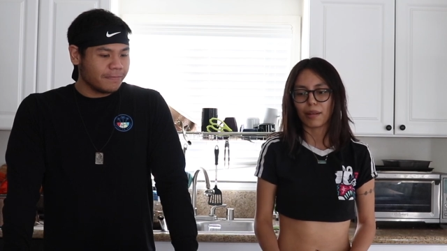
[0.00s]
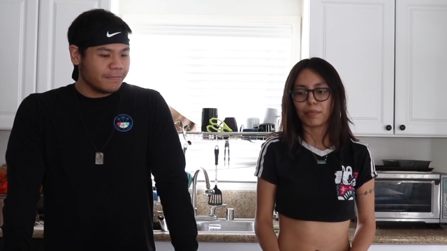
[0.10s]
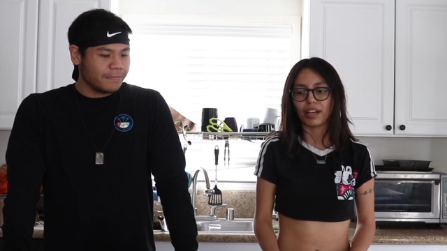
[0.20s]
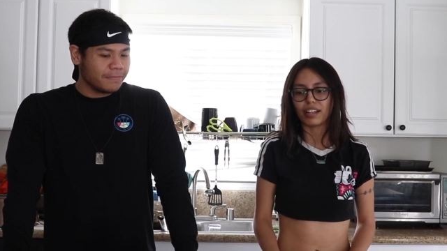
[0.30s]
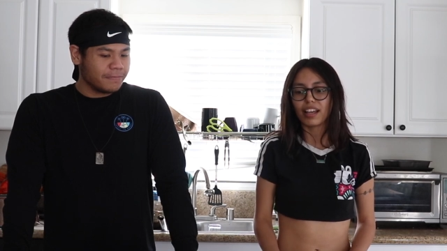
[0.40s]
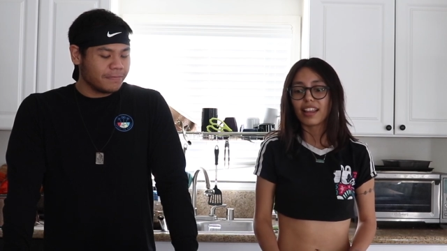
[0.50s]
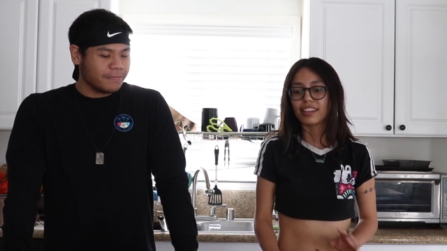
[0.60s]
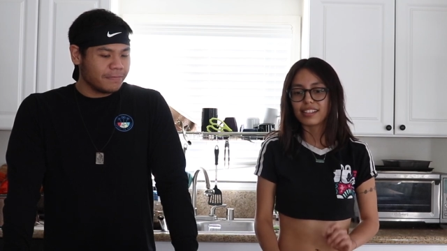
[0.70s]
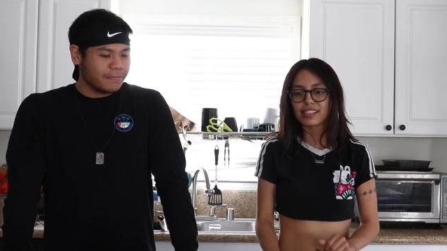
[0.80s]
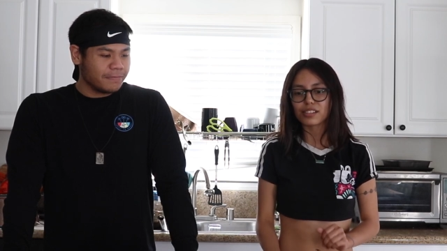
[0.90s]
Speaker 1: But
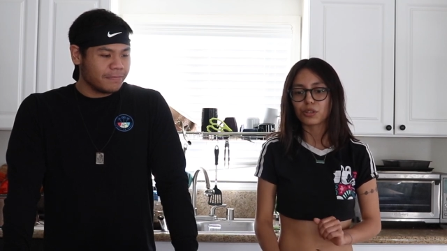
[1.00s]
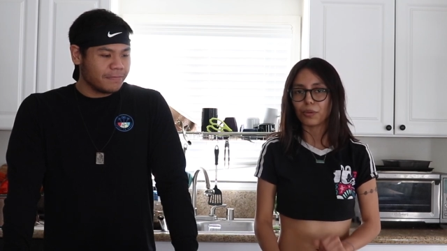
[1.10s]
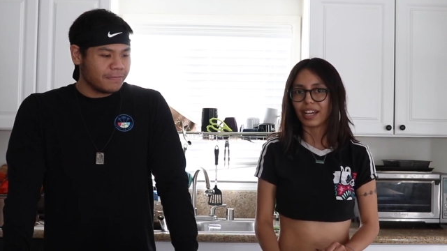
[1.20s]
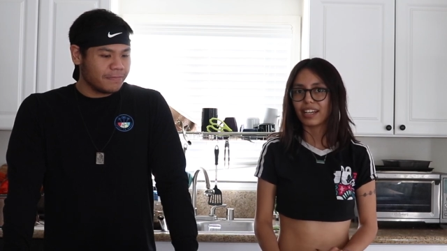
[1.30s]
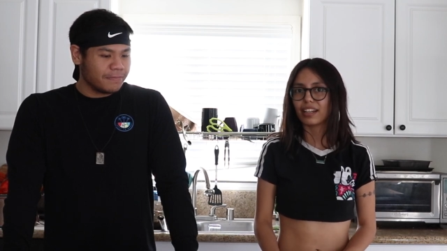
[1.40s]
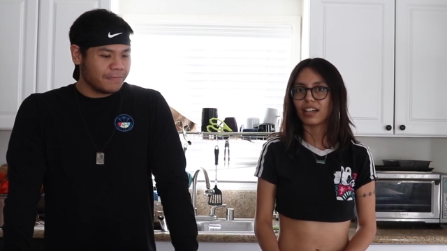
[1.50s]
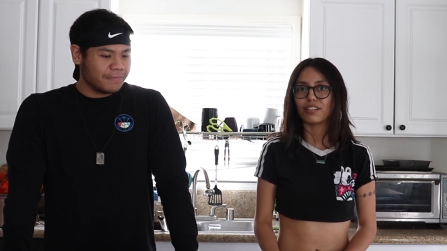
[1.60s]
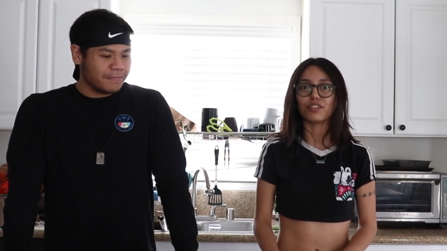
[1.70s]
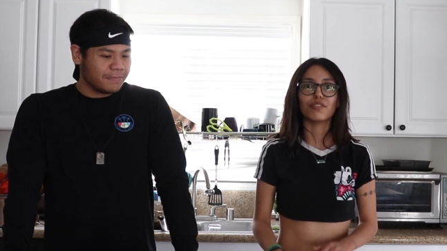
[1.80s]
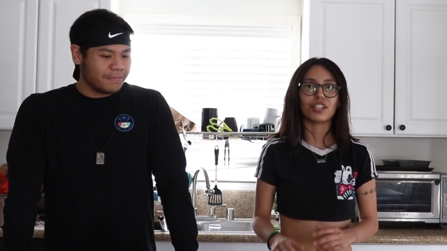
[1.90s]
this is great. If
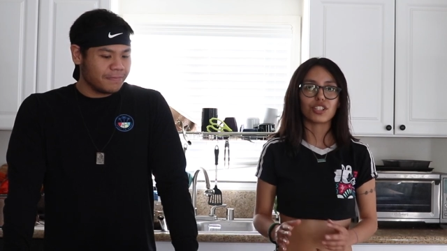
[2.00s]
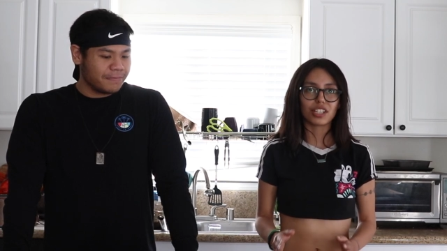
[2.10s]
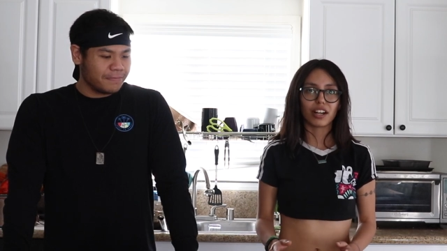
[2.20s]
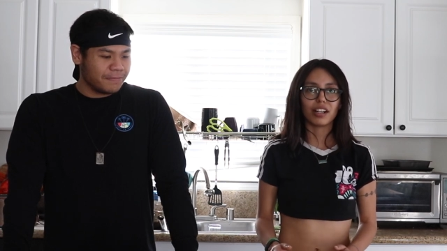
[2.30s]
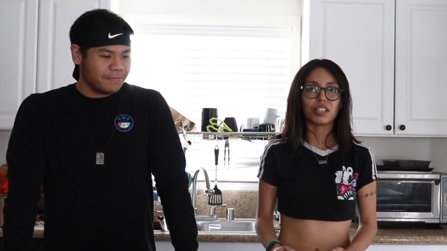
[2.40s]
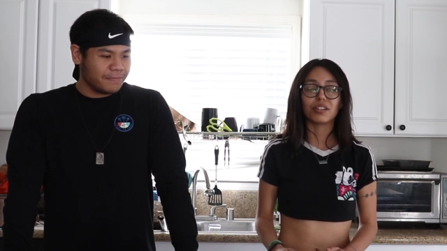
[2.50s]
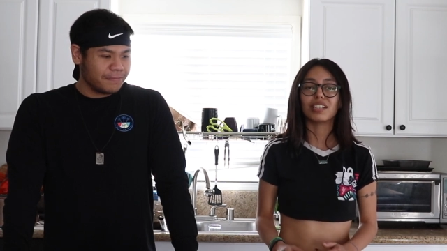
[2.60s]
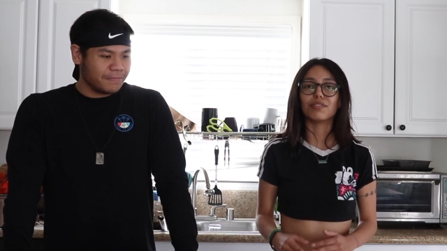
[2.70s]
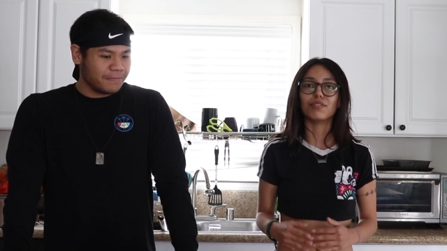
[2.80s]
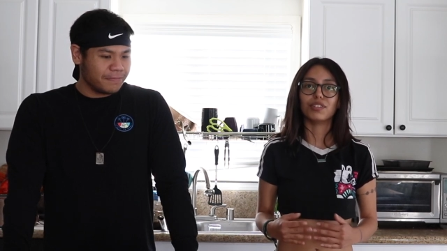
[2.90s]
you're vegetarian, you can
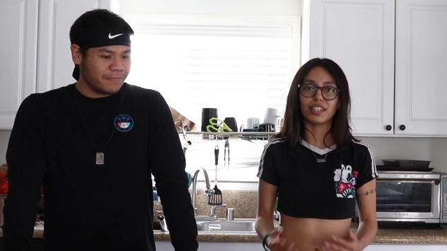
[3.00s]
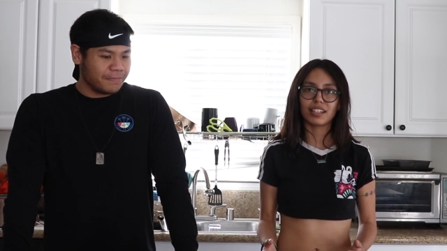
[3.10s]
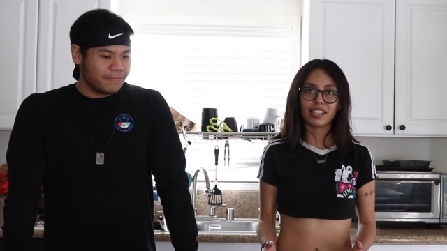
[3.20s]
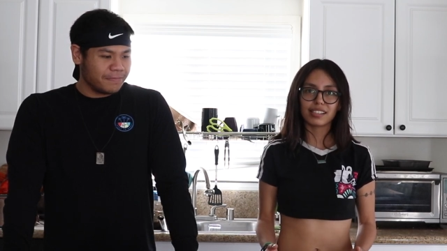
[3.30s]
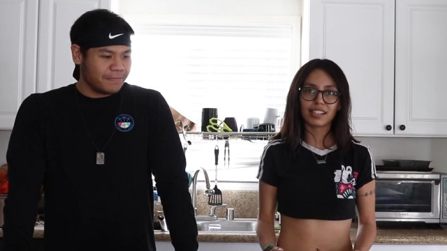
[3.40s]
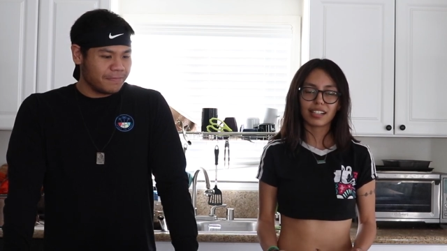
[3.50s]
even veganize it.